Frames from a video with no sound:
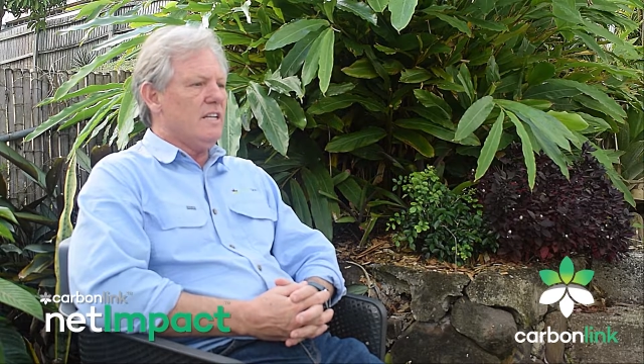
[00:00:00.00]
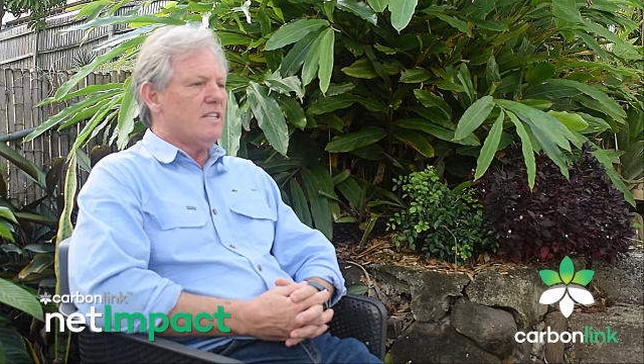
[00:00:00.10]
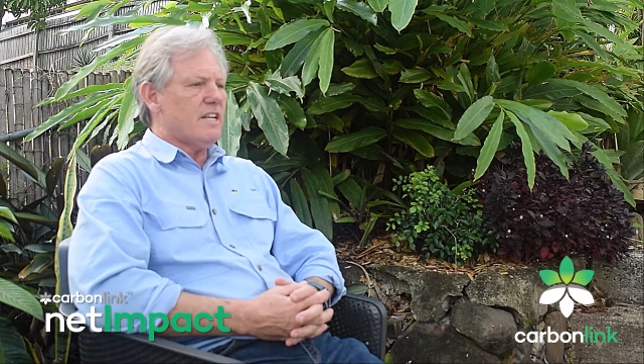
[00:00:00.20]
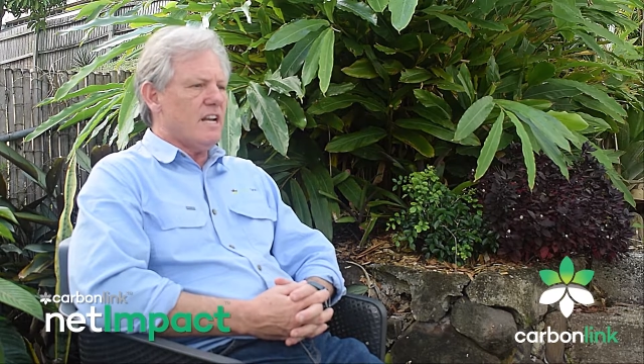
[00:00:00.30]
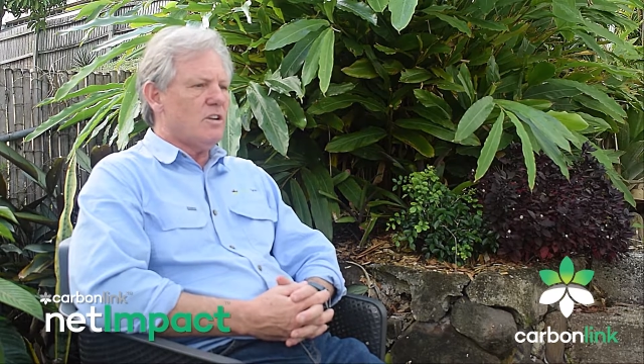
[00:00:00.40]

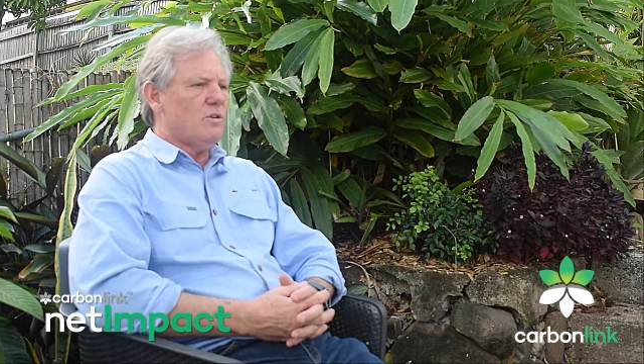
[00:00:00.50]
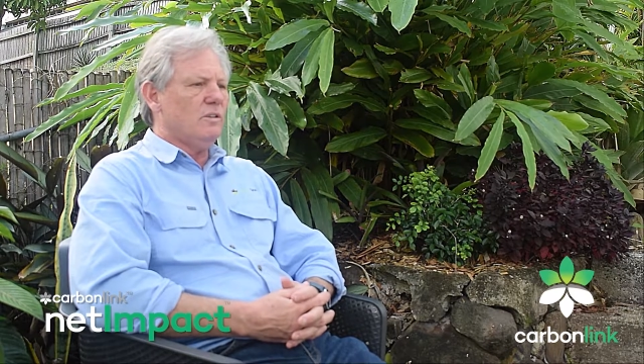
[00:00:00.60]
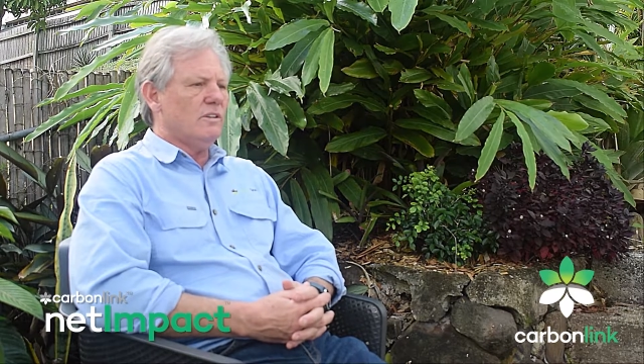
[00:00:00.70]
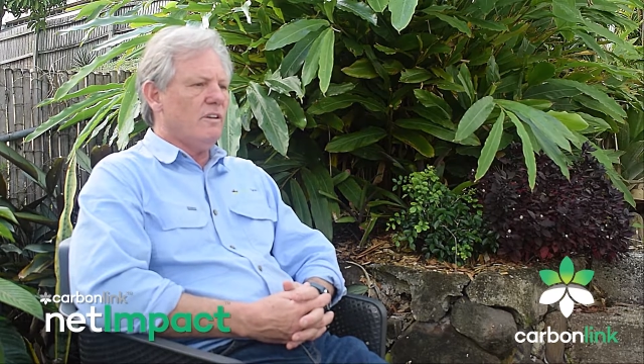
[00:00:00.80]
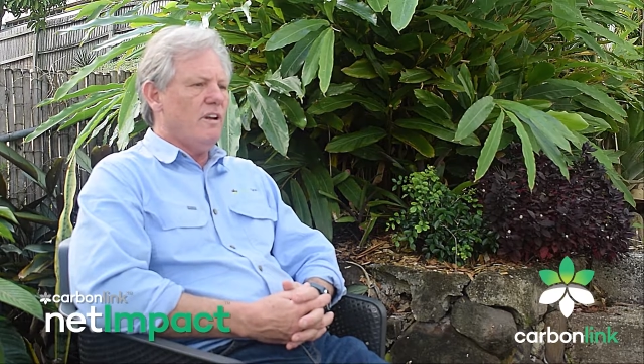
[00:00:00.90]
technical
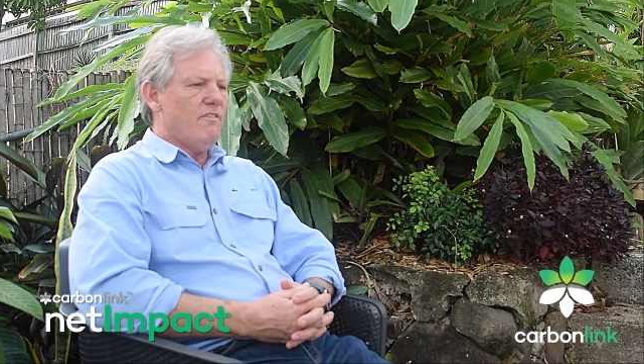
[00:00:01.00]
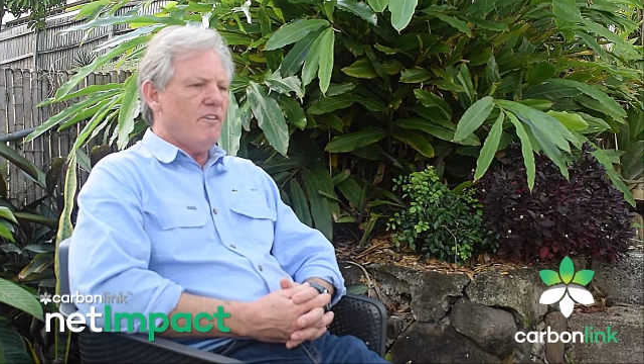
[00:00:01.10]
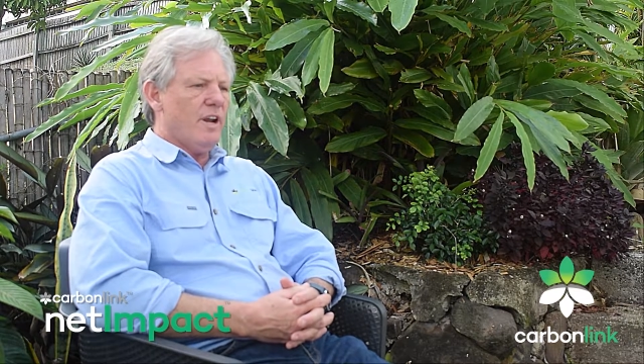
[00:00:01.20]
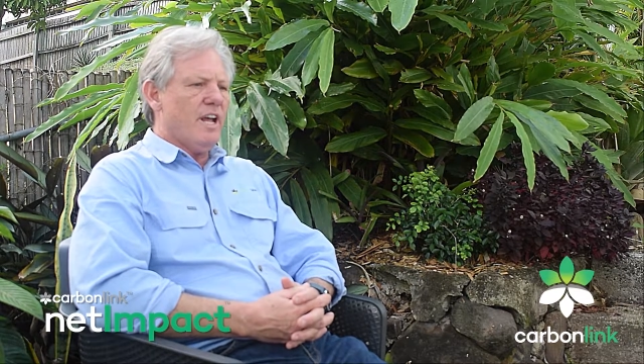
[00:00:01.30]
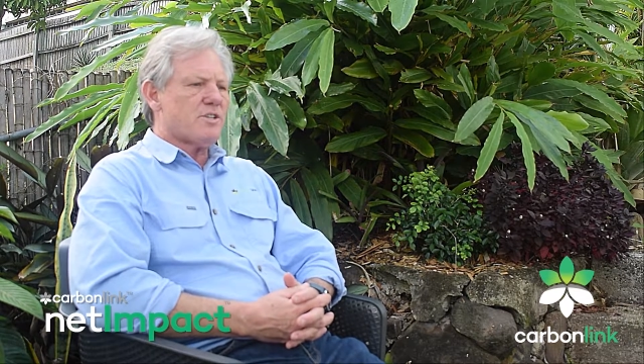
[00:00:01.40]
and
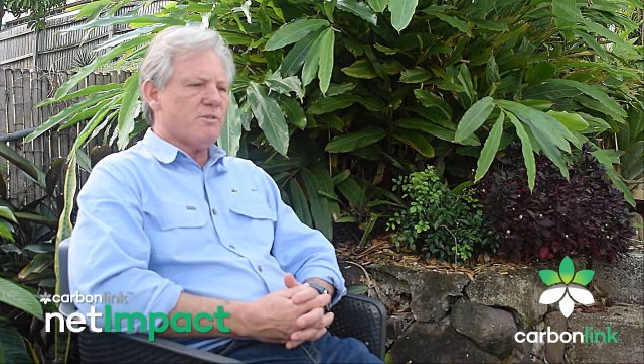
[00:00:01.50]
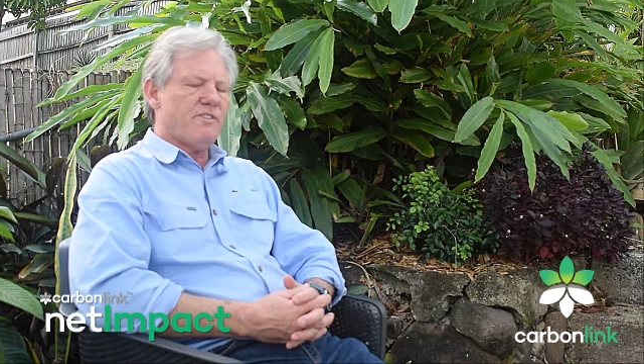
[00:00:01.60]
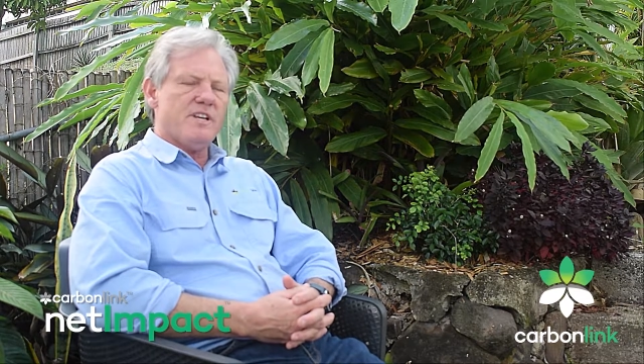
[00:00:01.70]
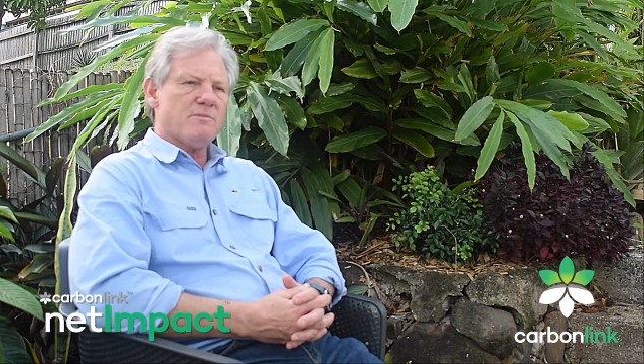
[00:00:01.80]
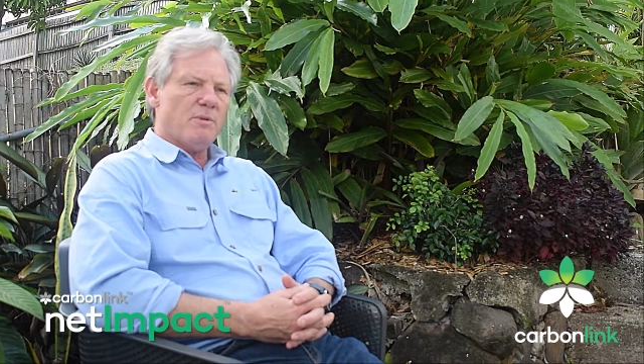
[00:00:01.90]
financial
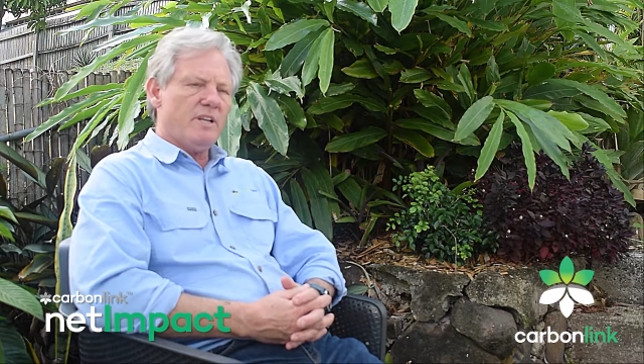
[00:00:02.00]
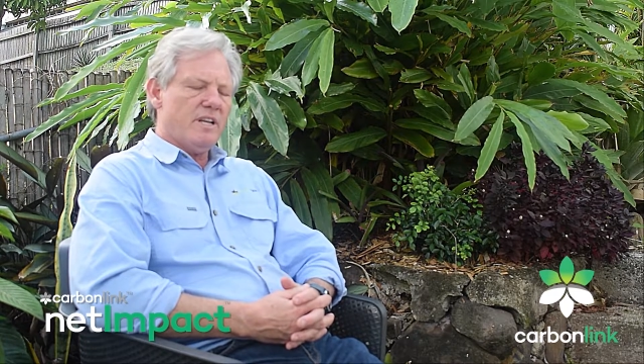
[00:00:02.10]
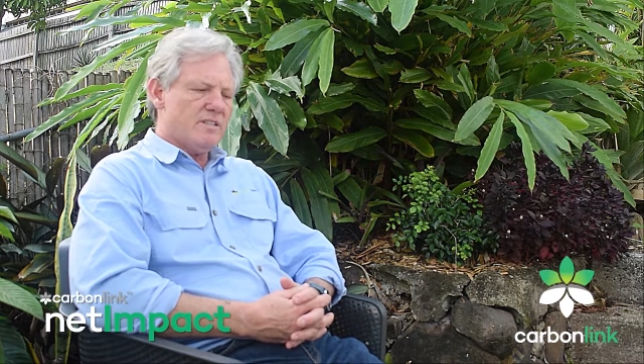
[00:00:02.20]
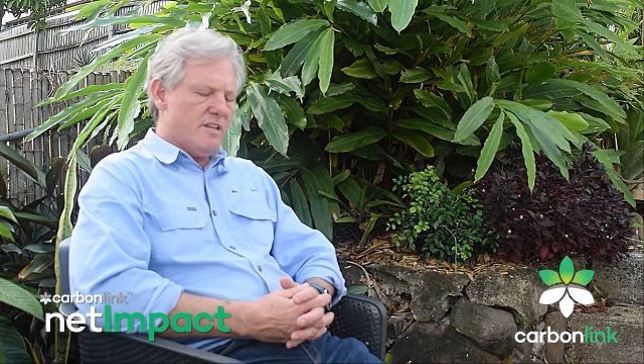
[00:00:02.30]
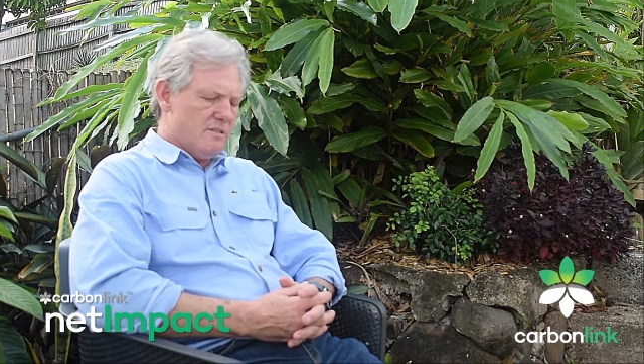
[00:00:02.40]
feasibility
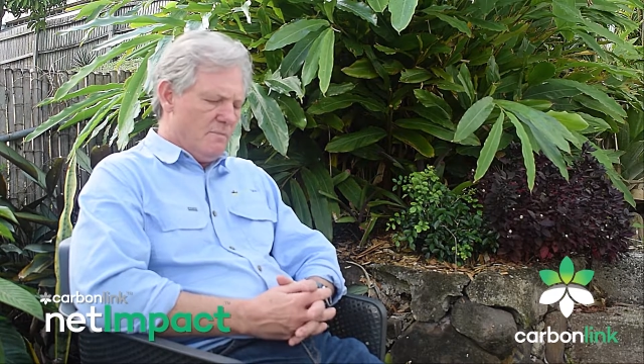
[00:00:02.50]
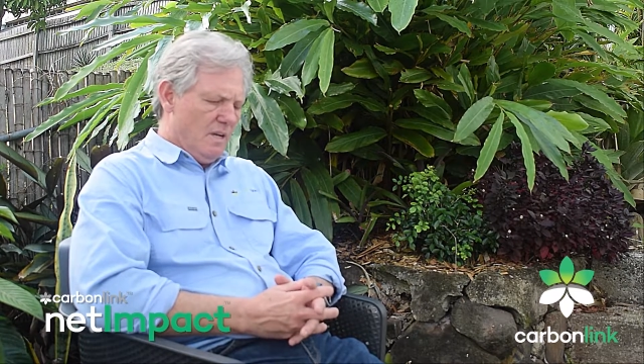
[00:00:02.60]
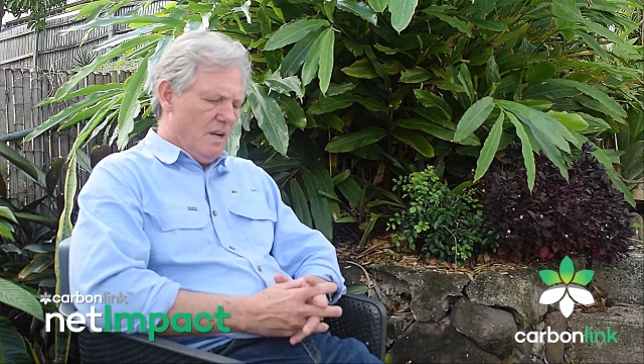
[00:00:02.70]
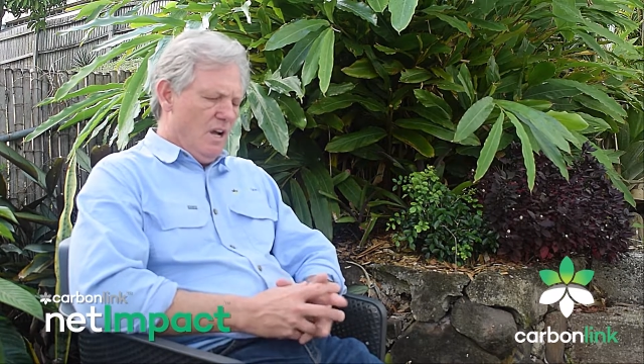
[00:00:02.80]
assessment.